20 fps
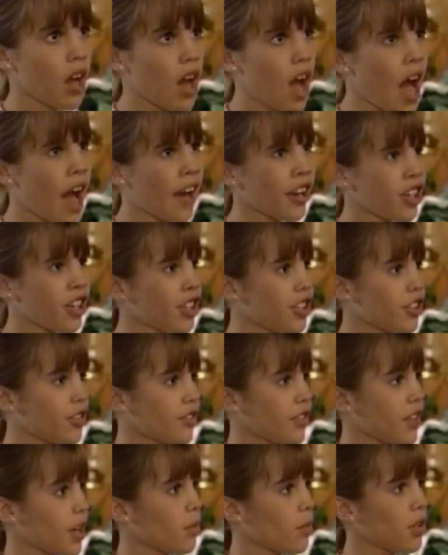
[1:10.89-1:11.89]
I
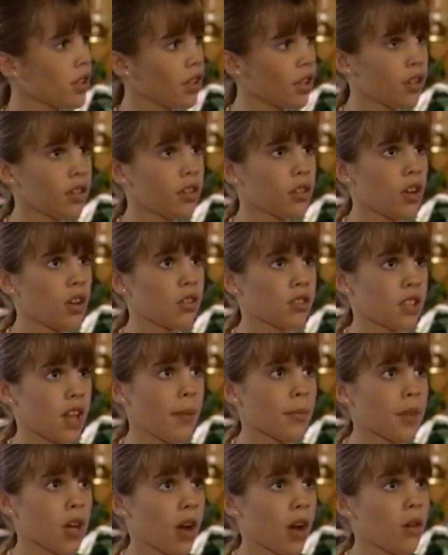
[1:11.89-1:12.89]
heard they were here a long
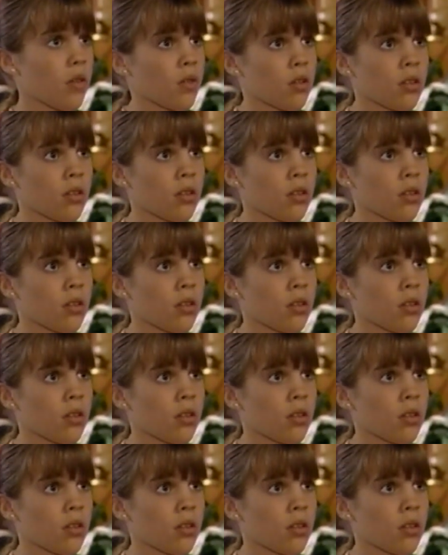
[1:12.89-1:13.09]
time ago.